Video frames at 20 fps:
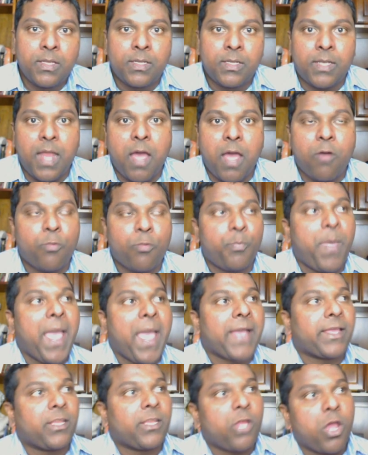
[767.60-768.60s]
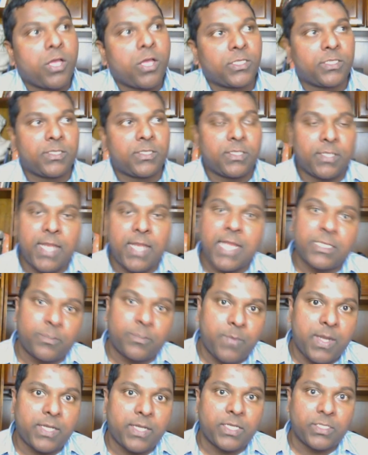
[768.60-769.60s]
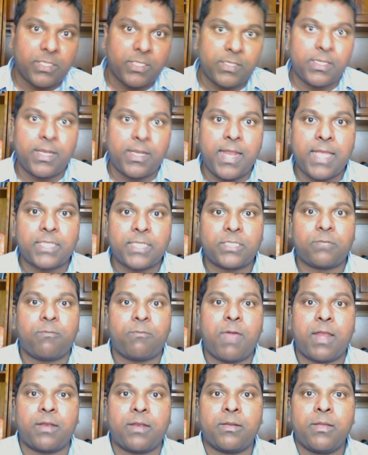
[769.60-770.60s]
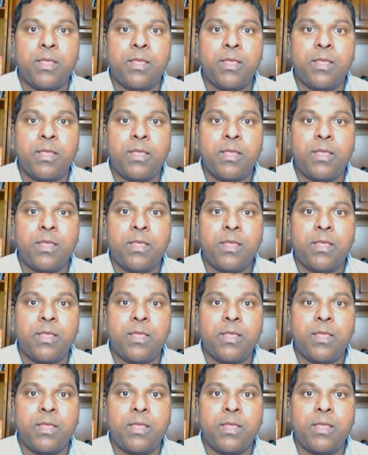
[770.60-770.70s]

Now, pancreas transplantation, the next one.